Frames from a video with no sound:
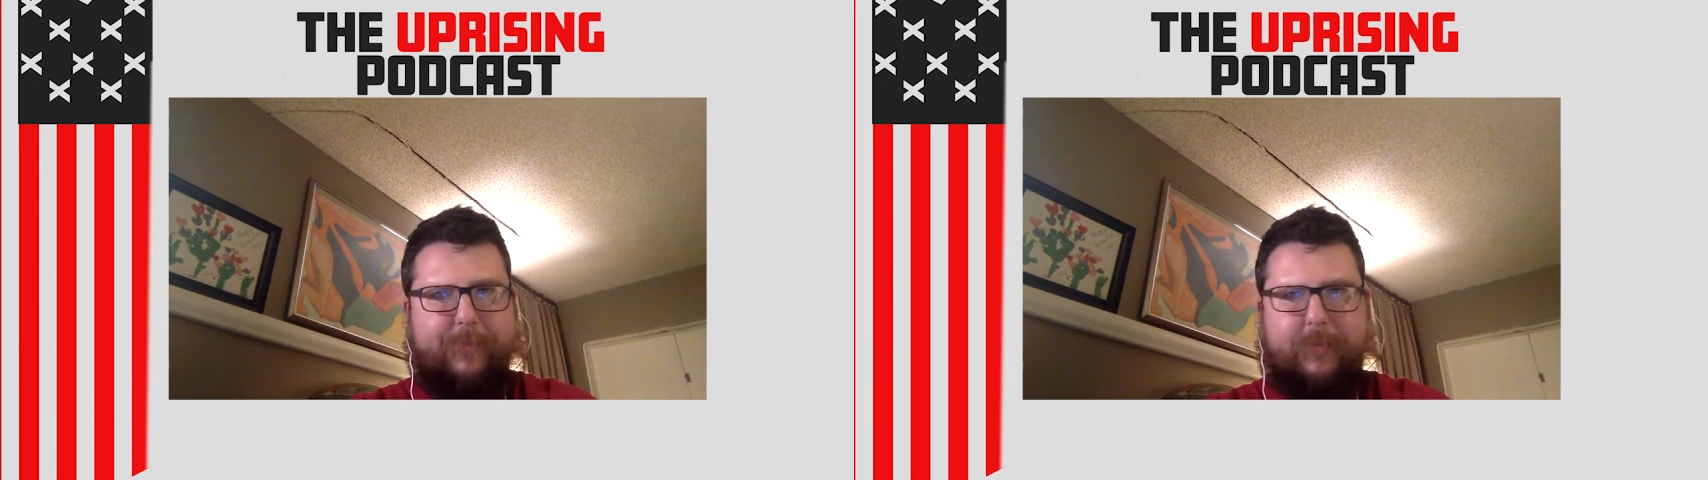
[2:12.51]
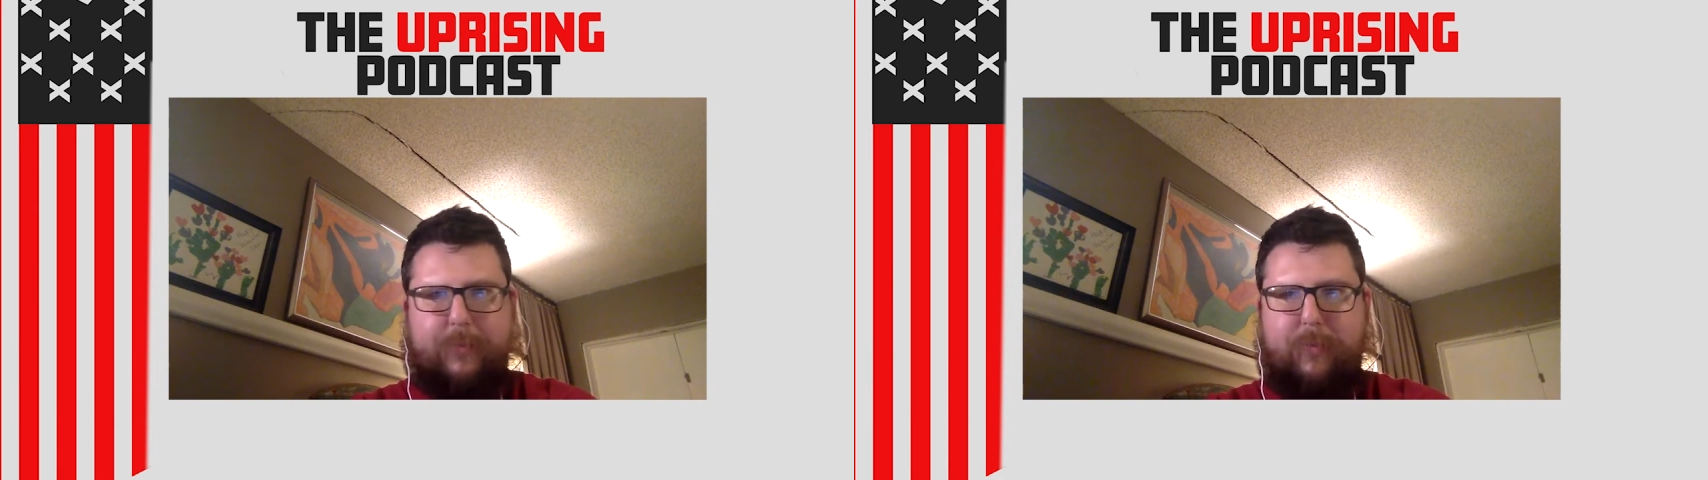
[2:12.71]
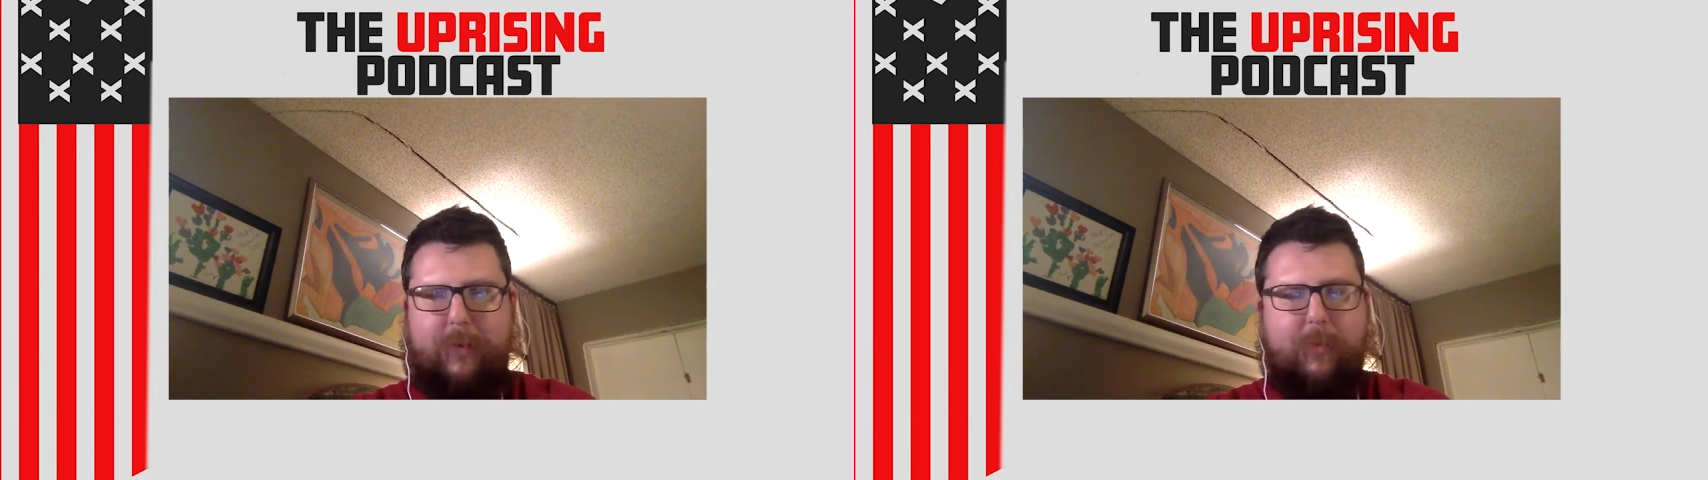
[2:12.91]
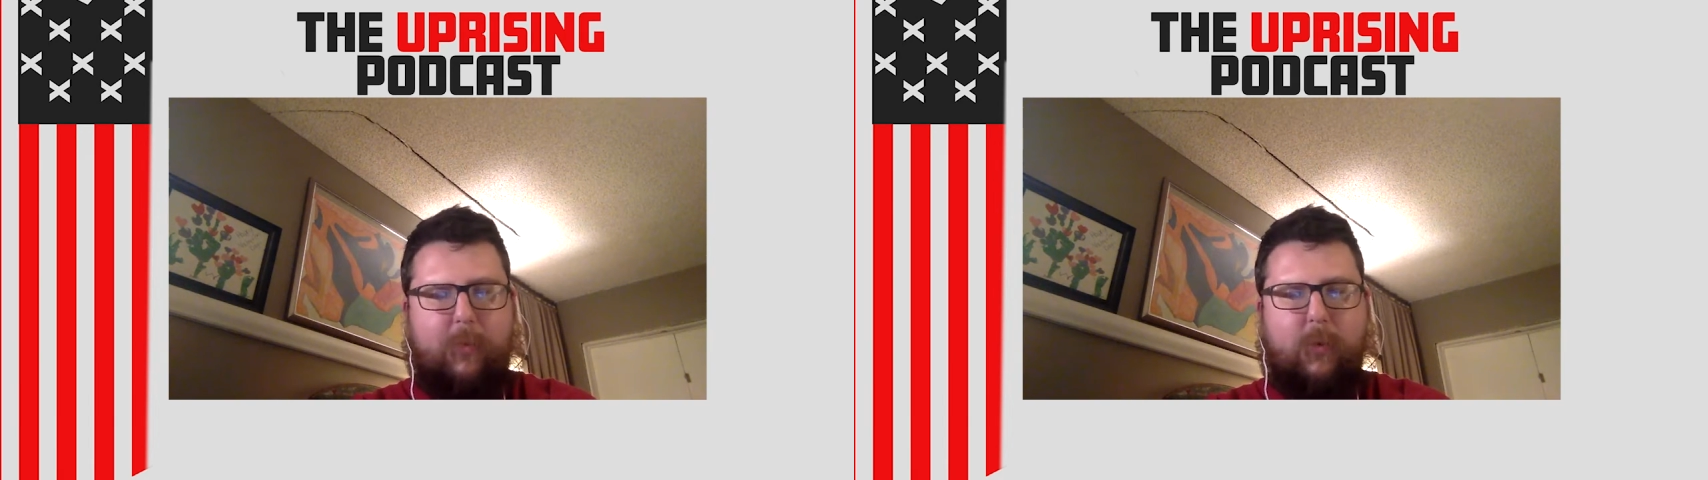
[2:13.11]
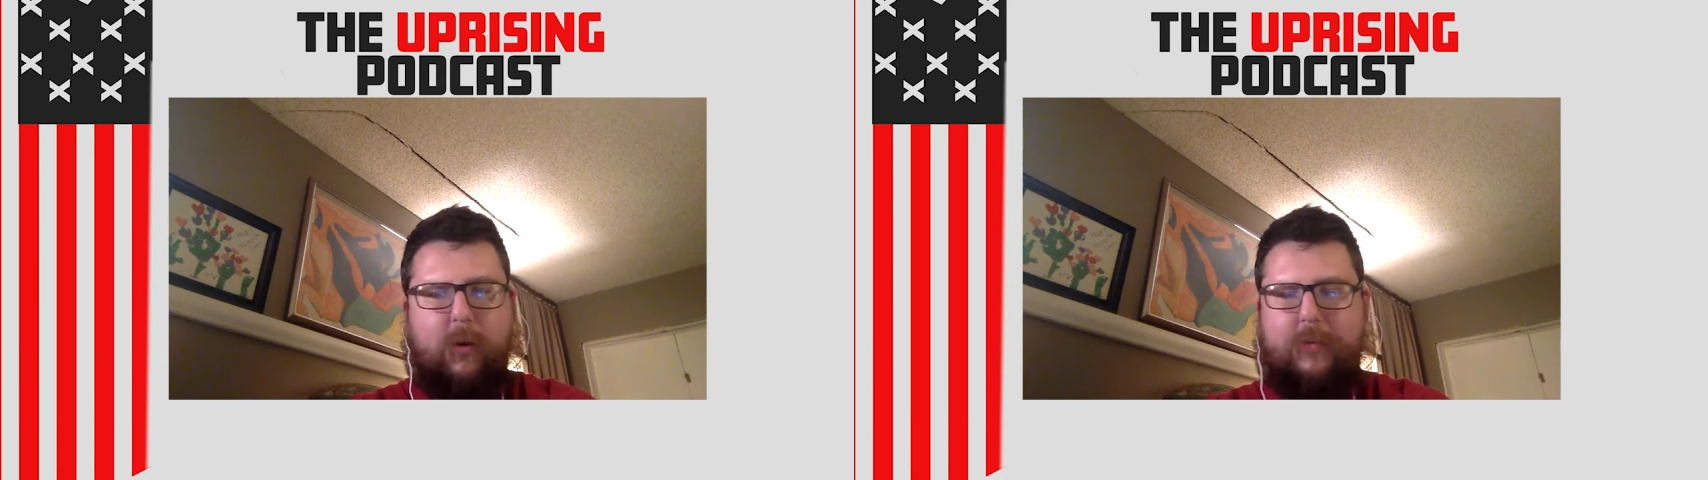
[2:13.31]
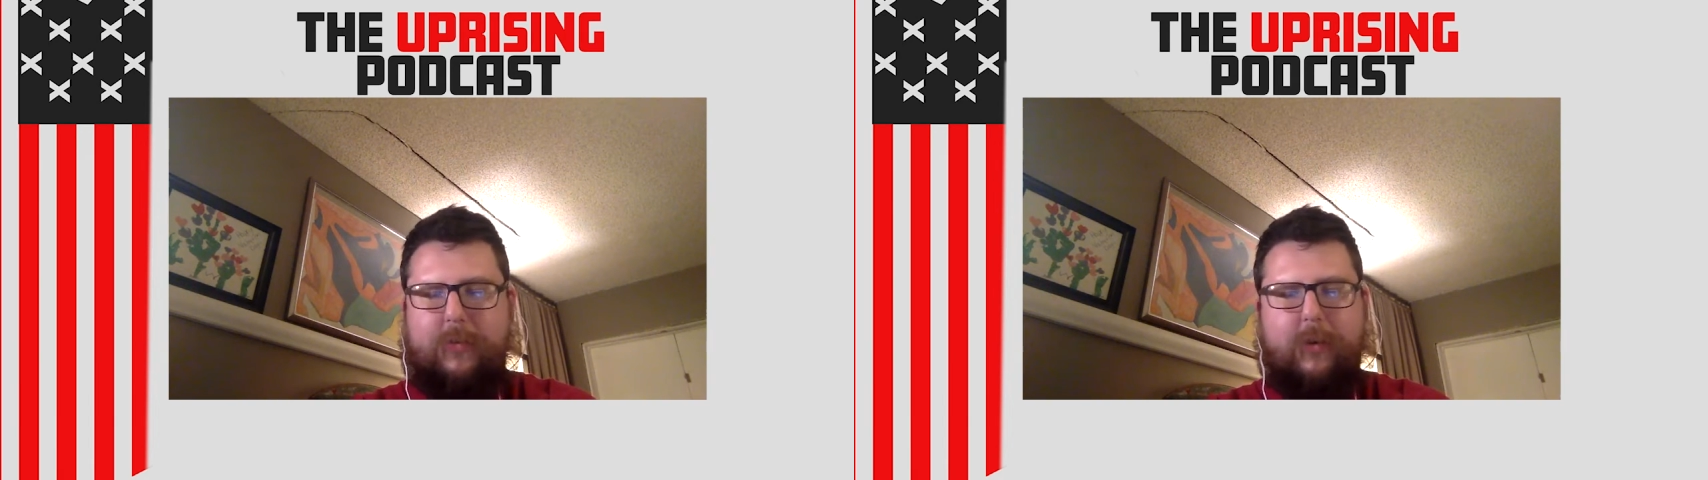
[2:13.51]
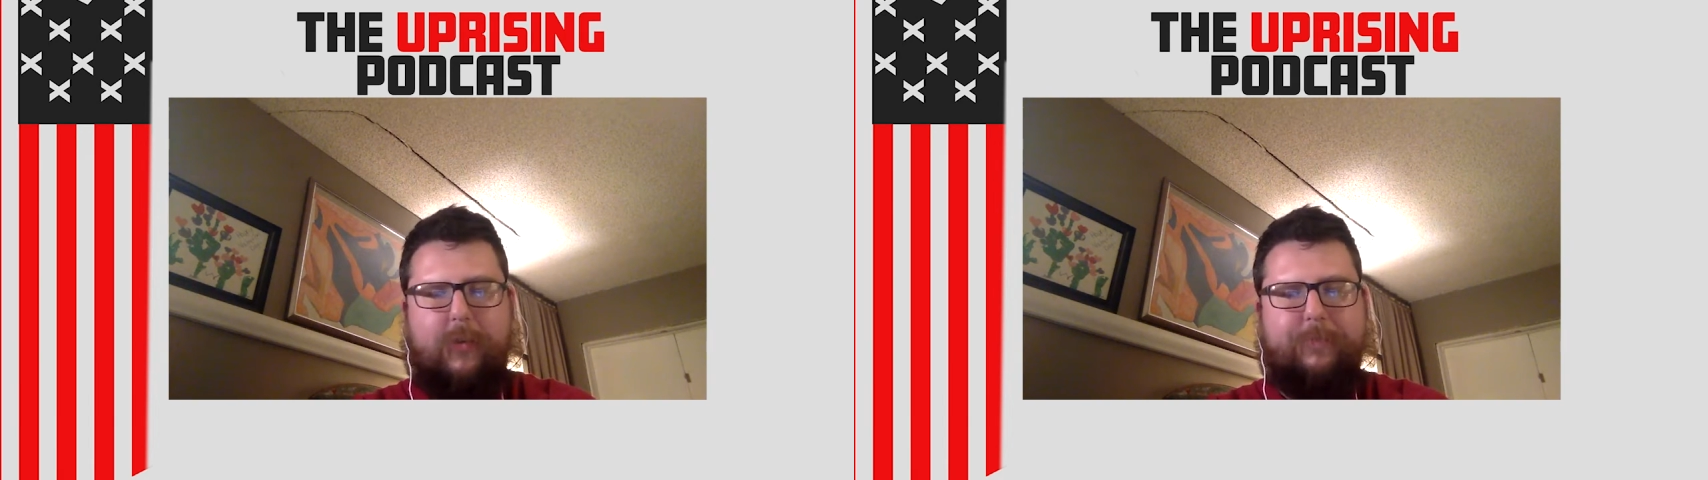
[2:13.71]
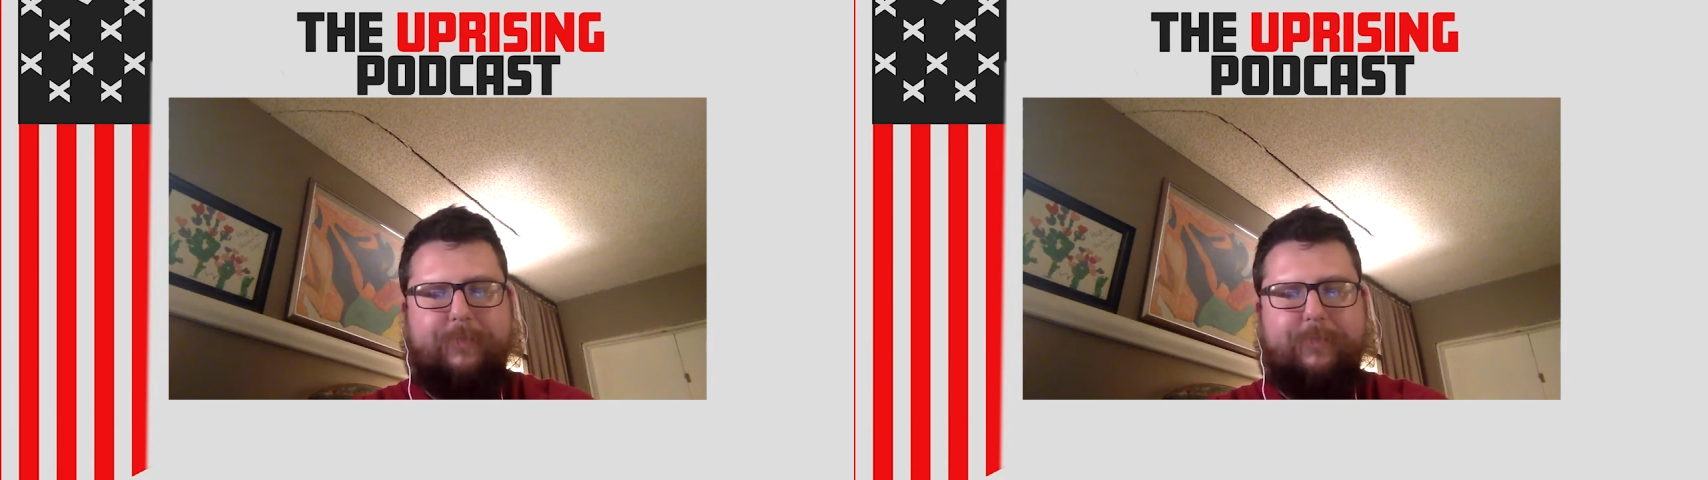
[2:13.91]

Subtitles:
Supreme Court? So